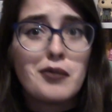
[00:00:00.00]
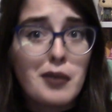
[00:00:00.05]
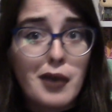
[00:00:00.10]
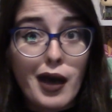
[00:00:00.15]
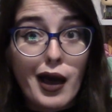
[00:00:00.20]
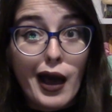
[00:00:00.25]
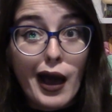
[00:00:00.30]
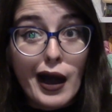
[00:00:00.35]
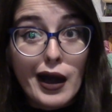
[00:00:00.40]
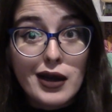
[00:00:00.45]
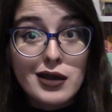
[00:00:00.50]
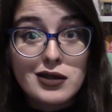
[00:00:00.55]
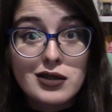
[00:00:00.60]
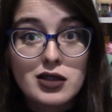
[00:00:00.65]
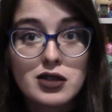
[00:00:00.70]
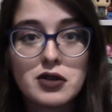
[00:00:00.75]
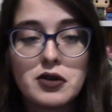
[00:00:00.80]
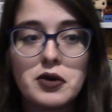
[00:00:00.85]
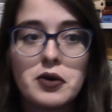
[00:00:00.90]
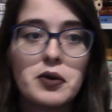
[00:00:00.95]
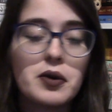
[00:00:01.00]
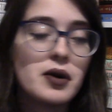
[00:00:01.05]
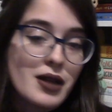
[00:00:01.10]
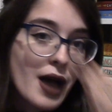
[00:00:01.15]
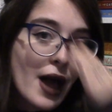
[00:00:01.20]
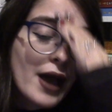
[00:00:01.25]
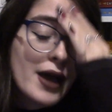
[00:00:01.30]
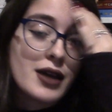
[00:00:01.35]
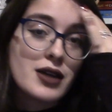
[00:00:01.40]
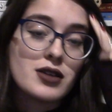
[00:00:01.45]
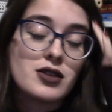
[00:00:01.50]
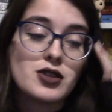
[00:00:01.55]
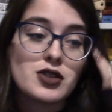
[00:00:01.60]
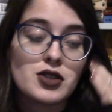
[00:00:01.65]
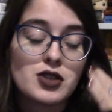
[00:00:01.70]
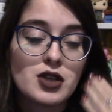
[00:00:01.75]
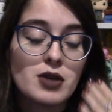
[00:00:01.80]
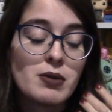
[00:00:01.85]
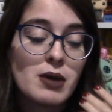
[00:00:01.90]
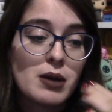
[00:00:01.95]
Act 2. I
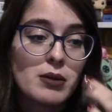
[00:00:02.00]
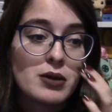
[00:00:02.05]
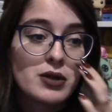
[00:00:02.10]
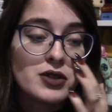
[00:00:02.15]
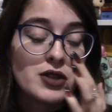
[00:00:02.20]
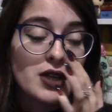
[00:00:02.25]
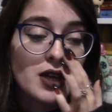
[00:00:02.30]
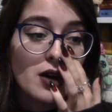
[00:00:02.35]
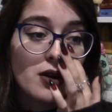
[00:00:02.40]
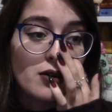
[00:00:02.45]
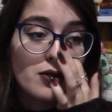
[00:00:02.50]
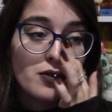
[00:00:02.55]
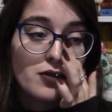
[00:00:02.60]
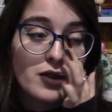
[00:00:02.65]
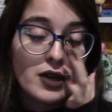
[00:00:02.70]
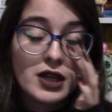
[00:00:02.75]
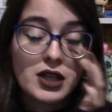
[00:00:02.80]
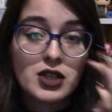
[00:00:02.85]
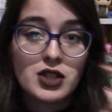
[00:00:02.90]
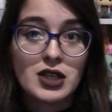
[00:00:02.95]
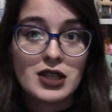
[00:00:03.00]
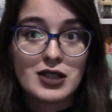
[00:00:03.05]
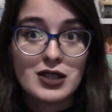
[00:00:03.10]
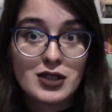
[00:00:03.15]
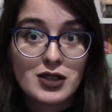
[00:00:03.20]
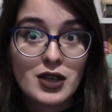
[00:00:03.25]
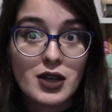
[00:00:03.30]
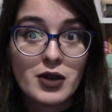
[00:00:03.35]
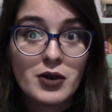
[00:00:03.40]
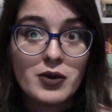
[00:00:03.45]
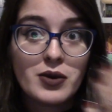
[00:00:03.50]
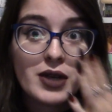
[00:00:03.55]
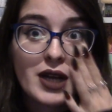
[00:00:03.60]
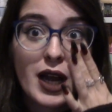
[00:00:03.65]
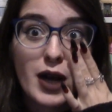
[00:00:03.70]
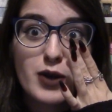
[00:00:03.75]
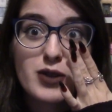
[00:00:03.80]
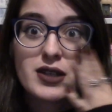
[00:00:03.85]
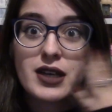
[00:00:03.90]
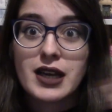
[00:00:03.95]
should be able to, you know, finish it soon. And
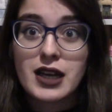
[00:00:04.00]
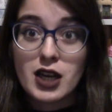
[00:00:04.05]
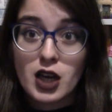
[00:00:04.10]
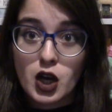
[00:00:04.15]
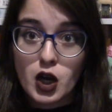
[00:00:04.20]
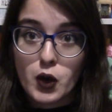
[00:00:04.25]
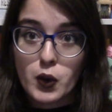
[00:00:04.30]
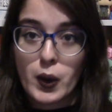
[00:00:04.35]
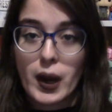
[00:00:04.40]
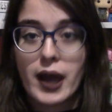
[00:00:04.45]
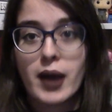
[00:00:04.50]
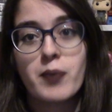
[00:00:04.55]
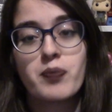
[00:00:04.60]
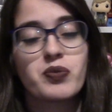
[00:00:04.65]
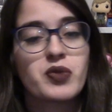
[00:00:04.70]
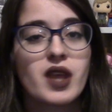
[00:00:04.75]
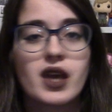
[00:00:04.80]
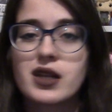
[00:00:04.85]
I was like, great.